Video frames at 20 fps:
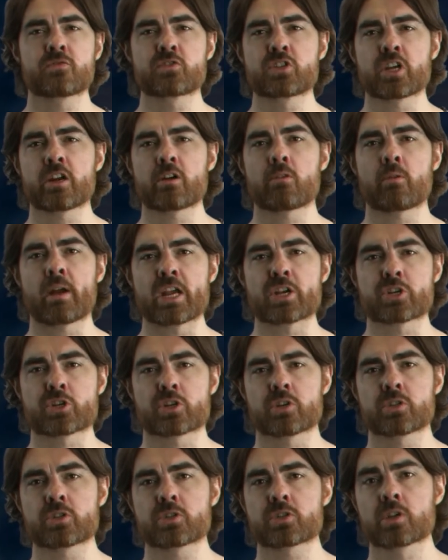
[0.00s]
of
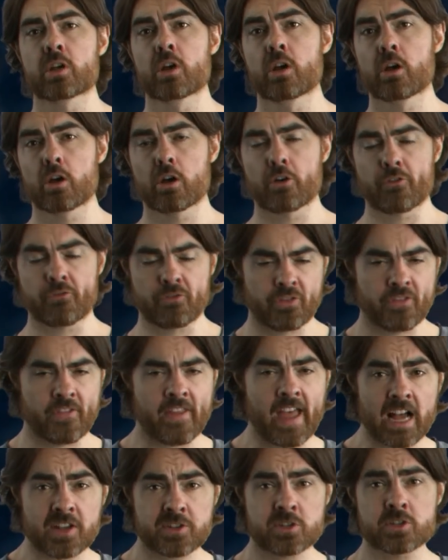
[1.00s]
generations of
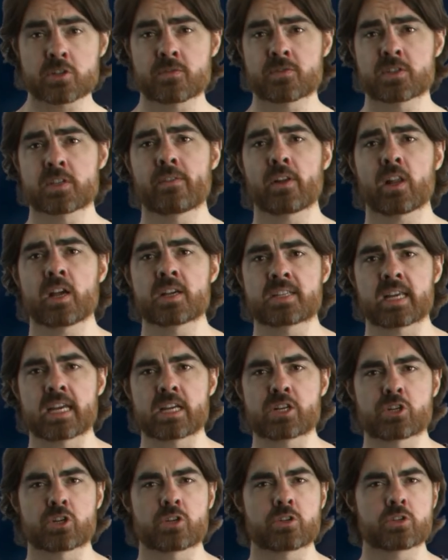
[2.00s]
thousands of
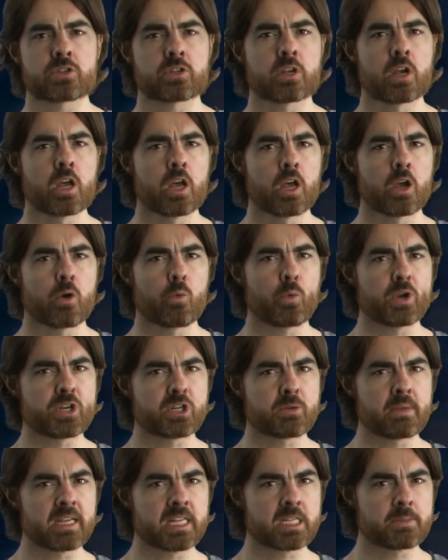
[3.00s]
civilizations,
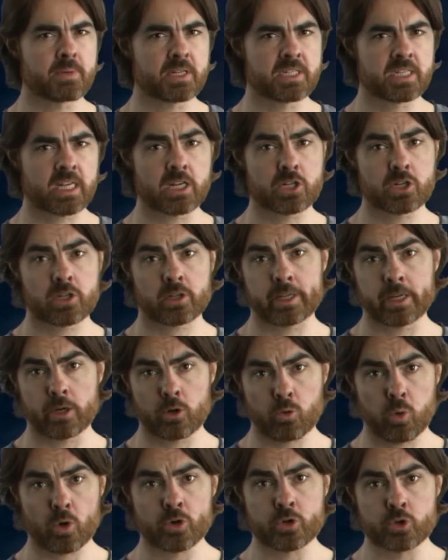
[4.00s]
which means potentially
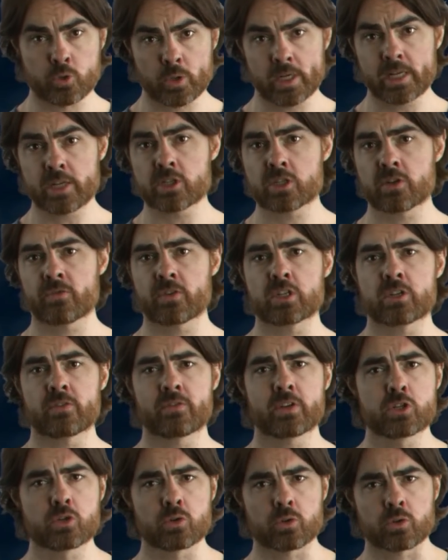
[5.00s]
quadrillions of
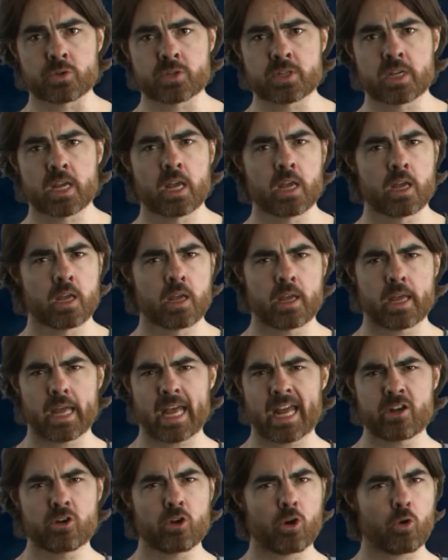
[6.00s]
individuals,
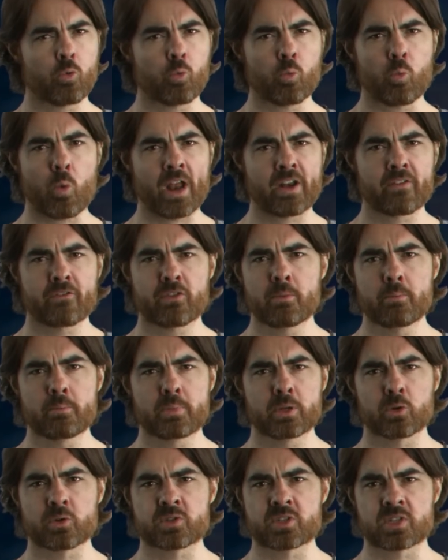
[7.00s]
and not one of them
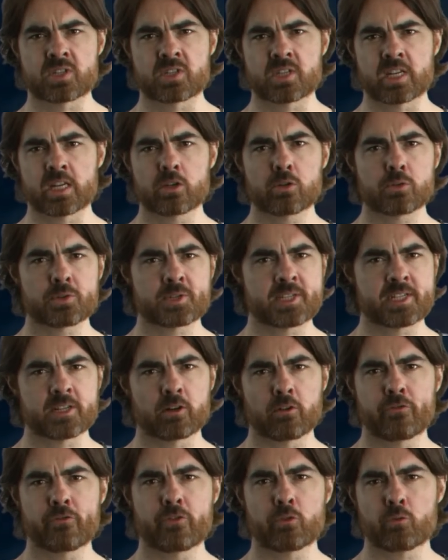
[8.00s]
builds a single
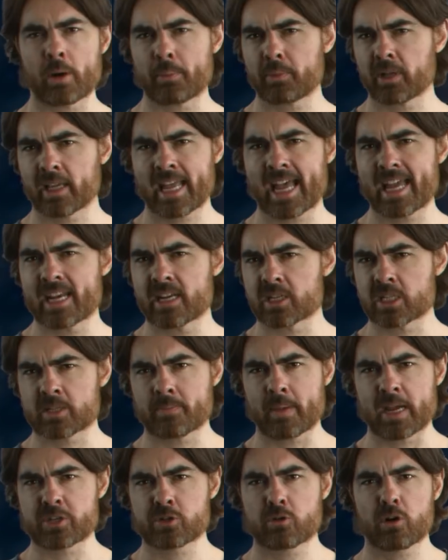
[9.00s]
self-replicating
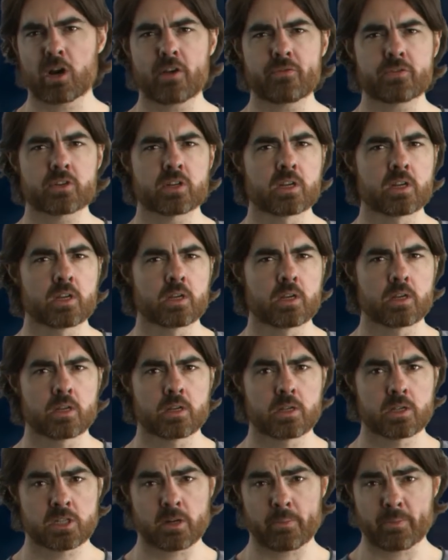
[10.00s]
spacecraft?
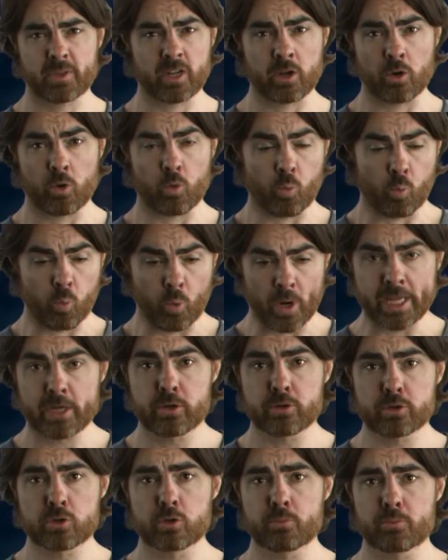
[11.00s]
Something we
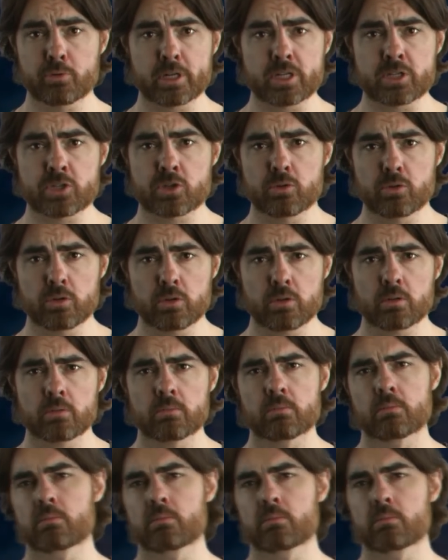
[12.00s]
could do pretty soon?